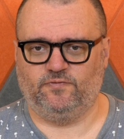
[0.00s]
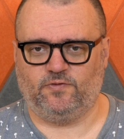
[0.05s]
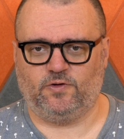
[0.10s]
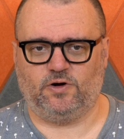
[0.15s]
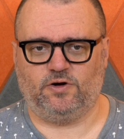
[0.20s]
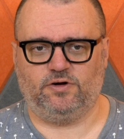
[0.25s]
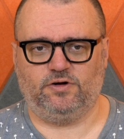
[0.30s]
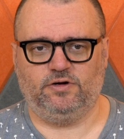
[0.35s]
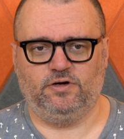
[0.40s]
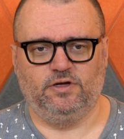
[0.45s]

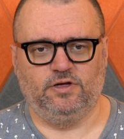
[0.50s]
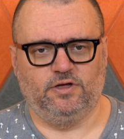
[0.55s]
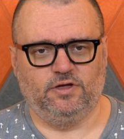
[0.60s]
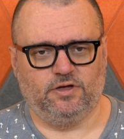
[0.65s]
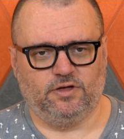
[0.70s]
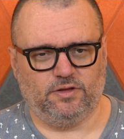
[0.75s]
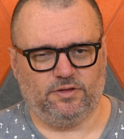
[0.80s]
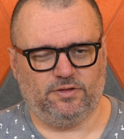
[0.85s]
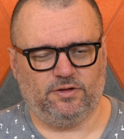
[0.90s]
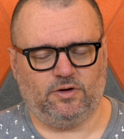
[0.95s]
far,
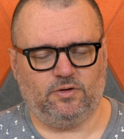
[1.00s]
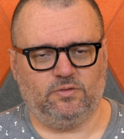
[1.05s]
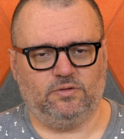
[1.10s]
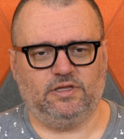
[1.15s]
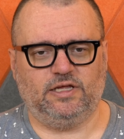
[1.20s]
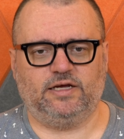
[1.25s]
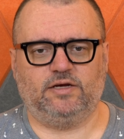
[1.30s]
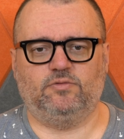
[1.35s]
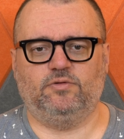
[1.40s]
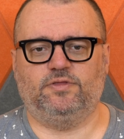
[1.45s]
though,
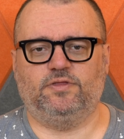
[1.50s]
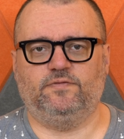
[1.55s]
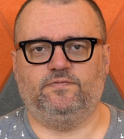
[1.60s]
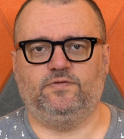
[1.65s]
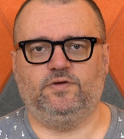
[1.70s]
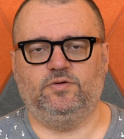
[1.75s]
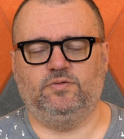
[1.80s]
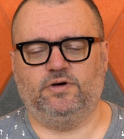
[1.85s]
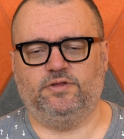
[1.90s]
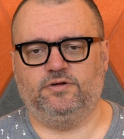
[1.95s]
like with a
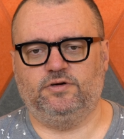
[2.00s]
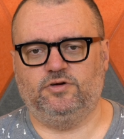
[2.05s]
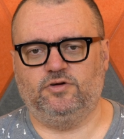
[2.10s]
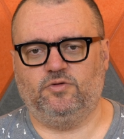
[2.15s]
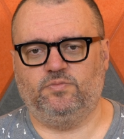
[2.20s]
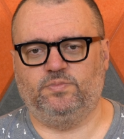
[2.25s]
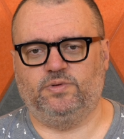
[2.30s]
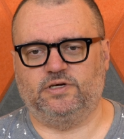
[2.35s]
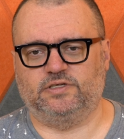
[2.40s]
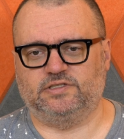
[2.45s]
few other
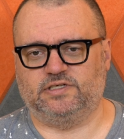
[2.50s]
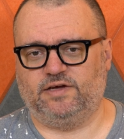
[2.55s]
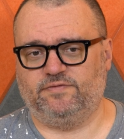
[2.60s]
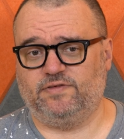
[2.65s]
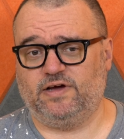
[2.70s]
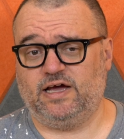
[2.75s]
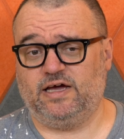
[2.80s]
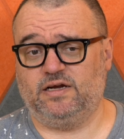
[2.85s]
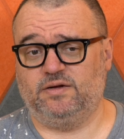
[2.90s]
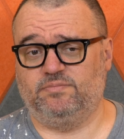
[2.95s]
notebooks I've
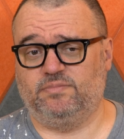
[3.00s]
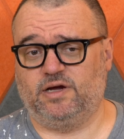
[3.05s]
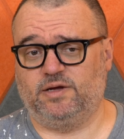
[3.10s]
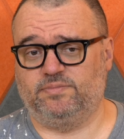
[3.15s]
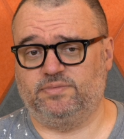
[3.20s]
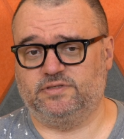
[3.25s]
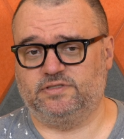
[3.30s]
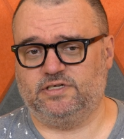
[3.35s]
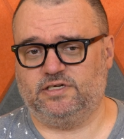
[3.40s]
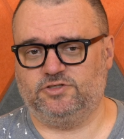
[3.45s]
had in my
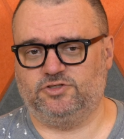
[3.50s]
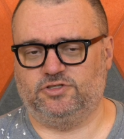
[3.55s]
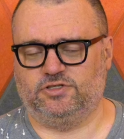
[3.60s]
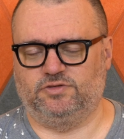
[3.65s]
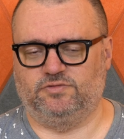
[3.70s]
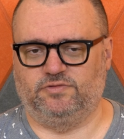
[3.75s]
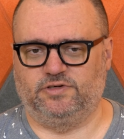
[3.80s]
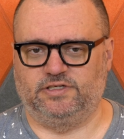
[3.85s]
possession